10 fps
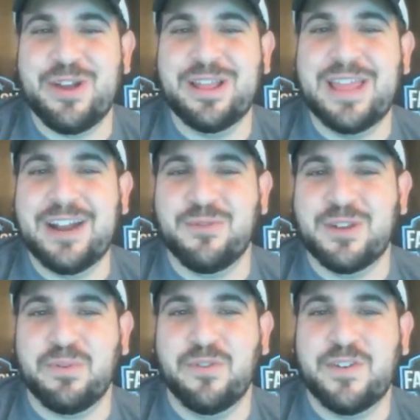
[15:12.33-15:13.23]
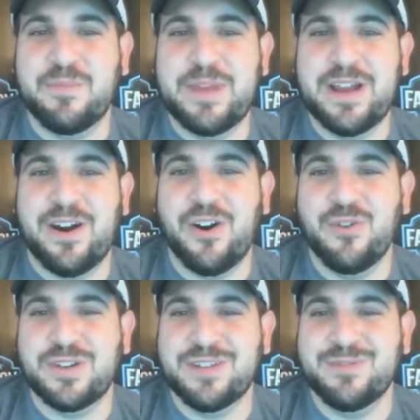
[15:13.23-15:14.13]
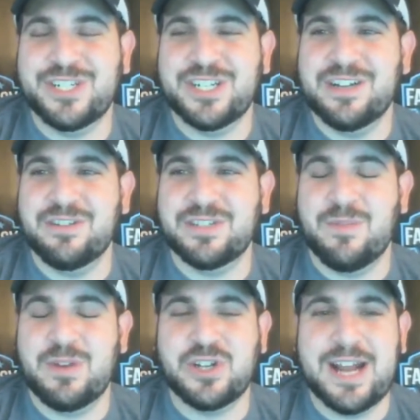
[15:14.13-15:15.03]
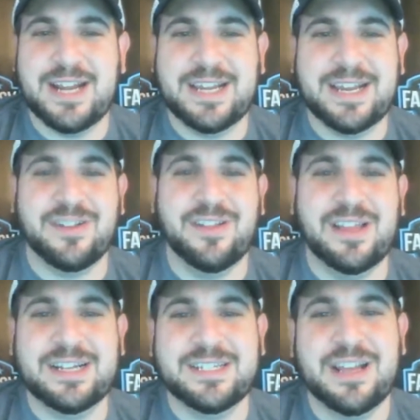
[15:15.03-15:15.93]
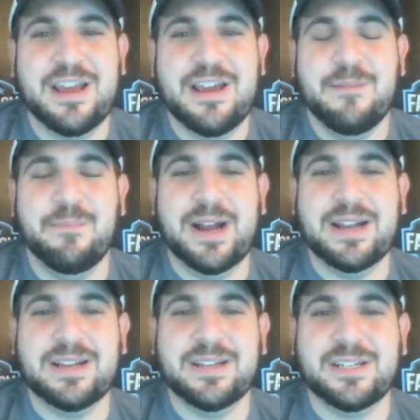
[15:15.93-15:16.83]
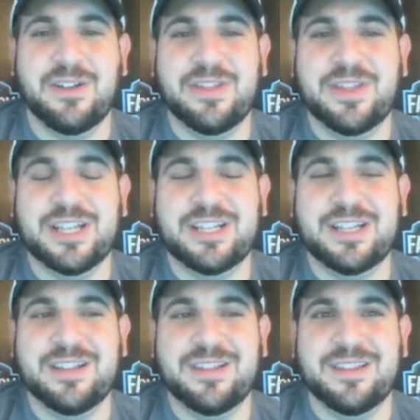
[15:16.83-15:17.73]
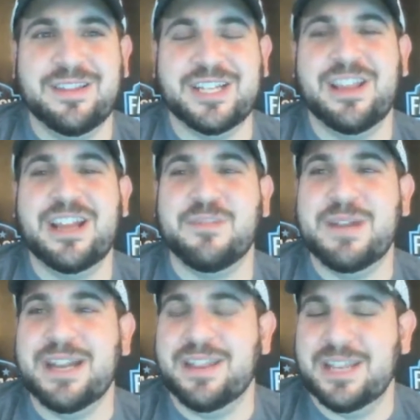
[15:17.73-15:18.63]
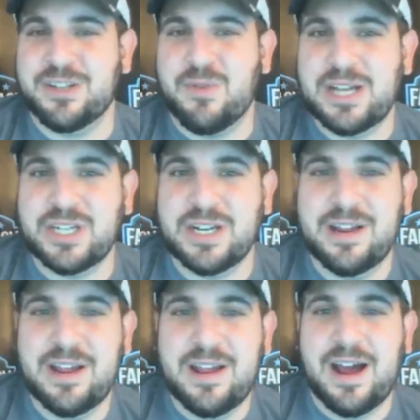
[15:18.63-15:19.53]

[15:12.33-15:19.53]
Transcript: later was proved to be a hoax. It was just someone trying to get clicks. But so this leads me to this question.